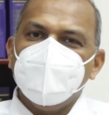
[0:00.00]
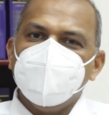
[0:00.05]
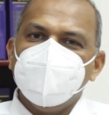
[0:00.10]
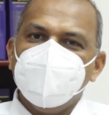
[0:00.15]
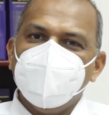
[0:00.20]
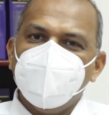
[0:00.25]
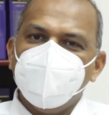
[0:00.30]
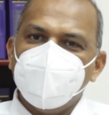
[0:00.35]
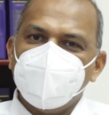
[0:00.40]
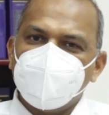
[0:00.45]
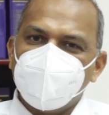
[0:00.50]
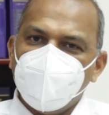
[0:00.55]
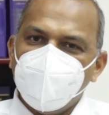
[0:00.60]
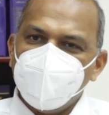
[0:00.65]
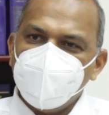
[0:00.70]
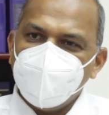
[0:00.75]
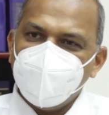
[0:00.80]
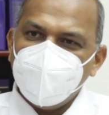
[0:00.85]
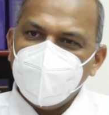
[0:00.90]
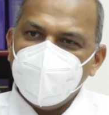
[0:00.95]
they will
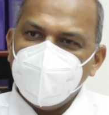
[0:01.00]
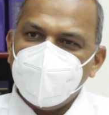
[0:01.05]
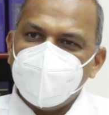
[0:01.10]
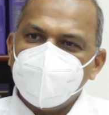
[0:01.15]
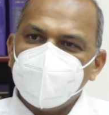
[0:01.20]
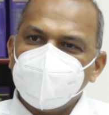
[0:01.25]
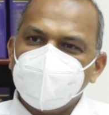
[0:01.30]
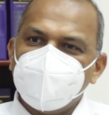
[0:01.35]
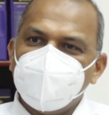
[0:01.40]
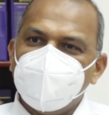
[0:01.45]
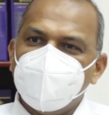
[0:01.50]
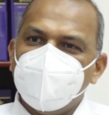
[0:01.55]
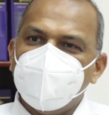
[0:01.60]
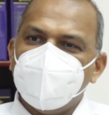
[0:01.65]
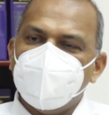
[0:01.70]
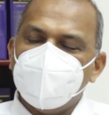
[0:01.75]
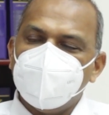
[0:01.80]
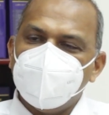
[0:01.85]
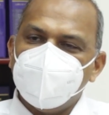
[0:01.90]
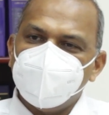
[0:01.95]
come there,
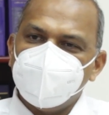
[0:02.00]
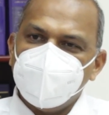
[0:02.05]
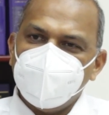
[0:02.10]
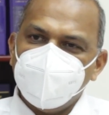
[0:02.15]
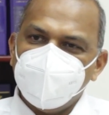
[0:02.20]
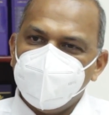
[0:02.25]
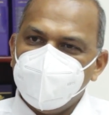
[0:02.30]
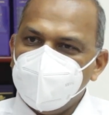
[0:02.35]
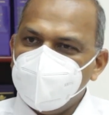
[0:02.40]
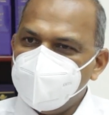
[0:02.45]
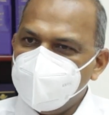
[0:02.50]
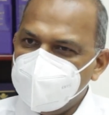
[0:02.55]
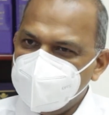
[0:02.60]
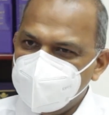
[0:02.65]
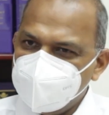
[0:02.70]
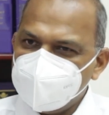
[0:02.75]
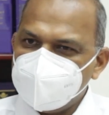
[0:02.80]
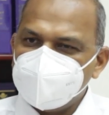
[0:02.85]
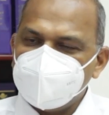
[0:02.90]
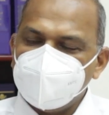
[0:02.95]
they'll be
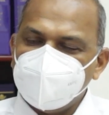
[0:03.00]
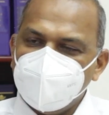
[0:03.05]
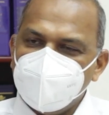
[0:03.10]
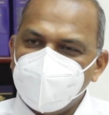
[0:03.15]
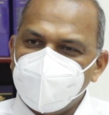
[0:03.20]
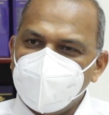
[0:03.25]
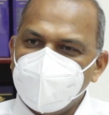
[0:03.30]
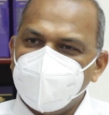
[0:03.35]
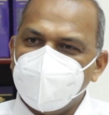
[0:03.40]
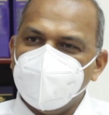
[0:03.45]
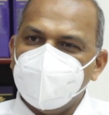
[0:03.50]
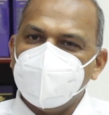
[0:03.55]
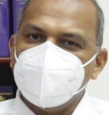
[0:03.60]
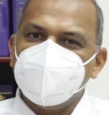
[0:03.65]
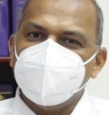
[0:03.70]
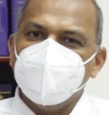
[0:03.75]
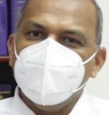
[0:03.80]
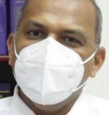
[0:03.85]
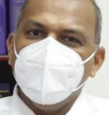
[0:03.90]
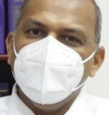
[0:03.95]
registered and
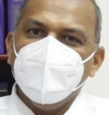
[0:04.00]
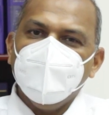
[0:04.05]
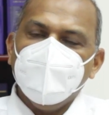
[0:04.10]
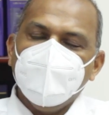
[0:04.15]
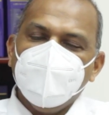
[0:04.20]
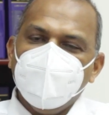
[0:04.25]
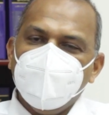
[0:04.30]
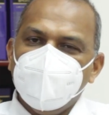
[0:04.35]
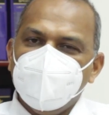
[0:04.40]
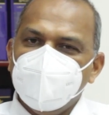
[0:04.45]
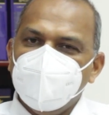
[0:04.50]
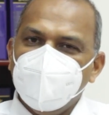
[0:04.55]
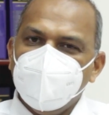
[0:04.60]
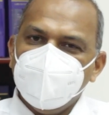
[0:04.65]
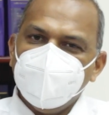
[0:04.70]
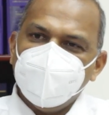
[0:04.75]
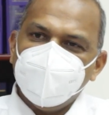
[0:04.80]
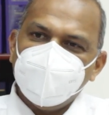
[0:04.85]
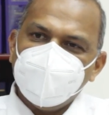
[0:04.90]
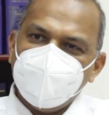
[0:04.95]
everything, and
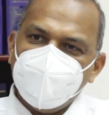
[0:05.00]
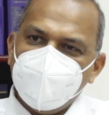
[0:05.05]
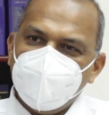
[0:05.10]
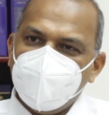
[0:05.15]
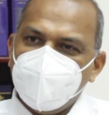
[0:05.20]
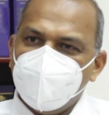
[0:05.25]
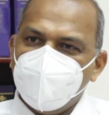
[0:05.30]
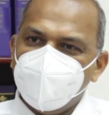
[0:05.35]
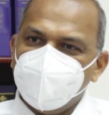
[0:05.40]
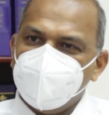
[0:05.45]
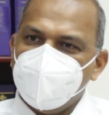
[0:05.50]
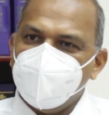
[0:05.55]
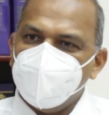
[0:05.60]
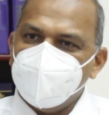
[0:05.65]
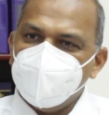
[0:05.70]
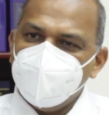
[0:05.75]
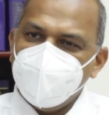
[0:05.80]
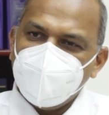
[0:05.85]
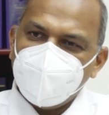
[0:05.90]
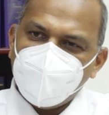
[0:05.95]
then they
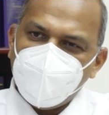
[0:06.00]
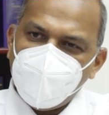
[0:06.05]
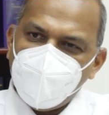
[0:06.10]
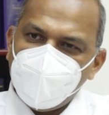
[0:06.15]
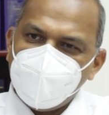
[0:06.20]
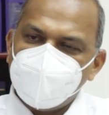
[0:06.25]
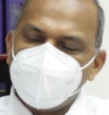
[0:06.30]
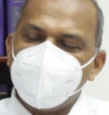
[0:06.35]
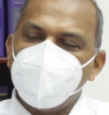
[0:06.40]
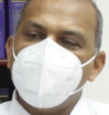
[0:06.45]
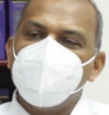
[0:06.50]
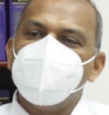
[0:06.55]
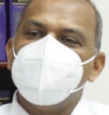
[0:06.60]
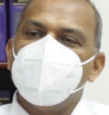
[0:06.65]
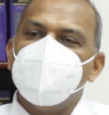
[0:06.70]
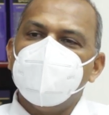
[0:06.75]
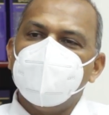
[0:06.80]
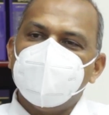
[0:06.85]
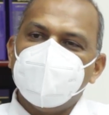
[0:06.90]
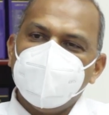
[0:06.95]
would be called from
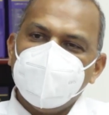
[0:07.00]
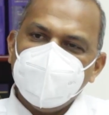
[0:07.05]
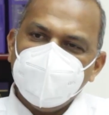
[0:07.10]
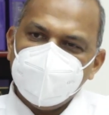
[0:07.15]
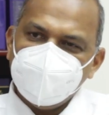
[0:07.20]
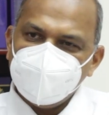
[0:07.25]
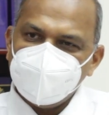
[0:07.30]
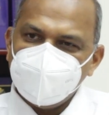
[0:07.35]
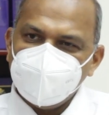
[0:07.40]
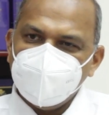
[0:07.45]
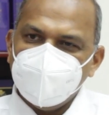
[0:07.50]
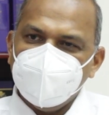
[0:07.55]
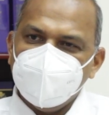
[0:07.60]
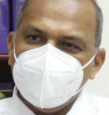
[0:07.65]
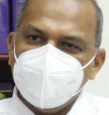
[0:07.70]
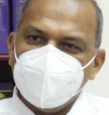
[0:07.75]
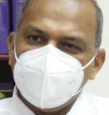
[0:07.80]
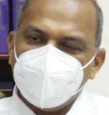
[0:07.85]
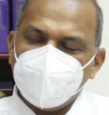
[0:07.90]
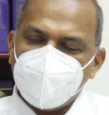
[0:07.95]
there into
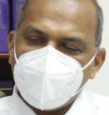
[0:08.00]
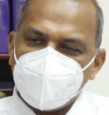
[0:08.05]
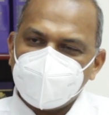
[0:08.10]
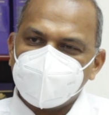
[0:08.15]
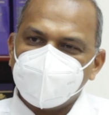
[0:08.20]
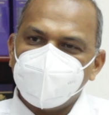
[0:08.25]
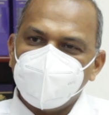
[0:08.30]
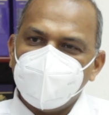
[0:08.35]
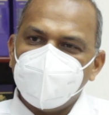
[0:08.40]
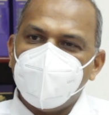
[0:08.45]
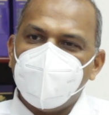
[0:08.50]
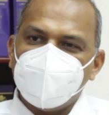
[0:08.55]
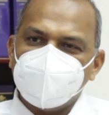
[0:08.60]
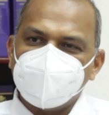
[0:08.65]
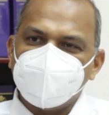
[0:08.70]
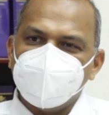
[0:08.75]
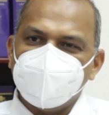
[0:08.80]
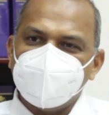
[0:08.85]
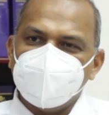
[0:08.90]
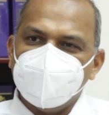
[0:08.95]
the actual
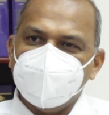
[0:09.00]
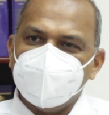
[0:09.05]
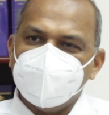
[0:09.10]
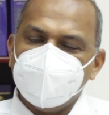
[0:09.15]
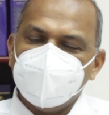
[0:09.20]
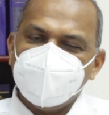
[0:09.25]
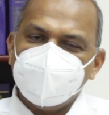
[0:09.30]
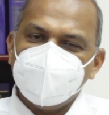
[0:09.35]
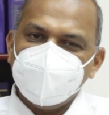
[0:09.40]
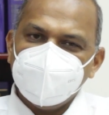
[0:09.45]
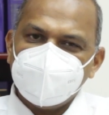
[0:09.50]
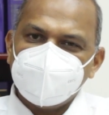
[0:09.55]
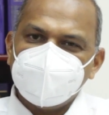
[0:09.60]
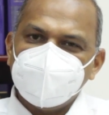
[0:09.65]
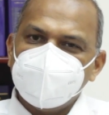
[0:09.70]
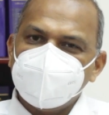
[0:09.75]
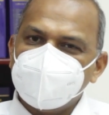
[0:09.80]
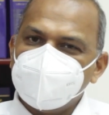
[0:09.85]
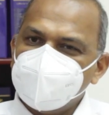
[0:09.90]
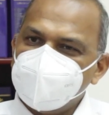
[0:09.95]
hospital. And
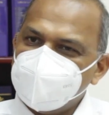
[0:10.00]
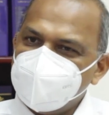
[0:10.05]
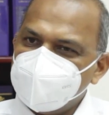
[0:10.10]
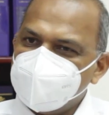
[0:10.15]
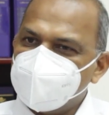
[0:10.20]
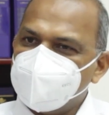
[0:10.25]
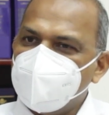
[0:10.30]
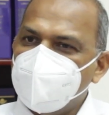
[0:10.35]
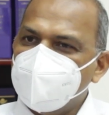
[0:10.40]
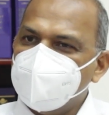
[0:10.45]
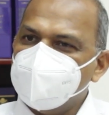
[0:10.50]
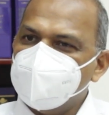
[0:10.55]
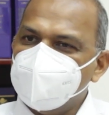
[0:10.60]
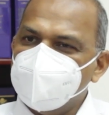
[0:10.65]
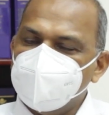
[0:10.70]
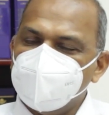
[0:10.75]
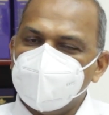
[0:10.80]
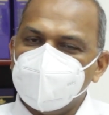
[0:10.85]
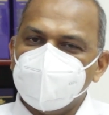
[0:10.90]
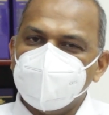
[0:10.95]
this is just trying
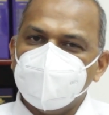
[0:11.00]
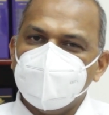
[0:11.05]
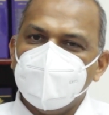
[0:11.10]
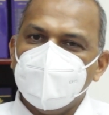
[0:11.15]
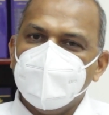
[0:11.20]
to